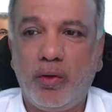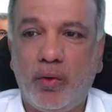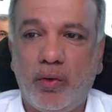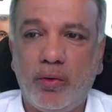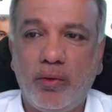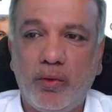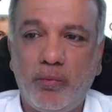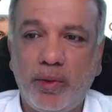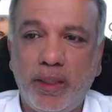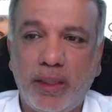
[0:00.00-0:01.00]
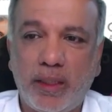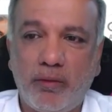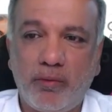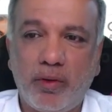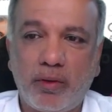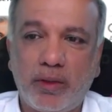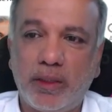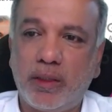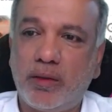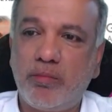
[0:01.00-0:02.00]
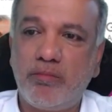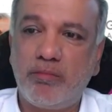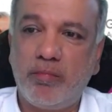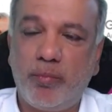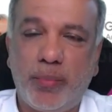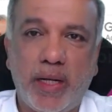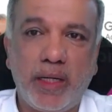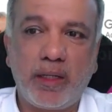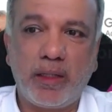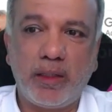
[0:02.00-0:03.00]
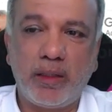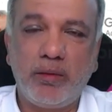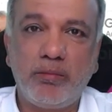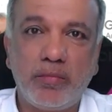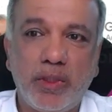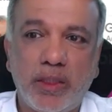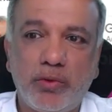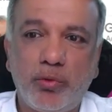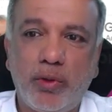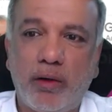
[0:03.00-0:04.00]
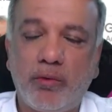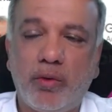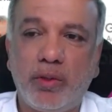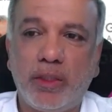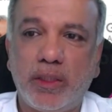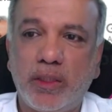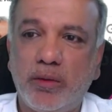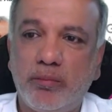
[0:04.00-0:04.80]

or over here I've got the brand color uh, throughout on the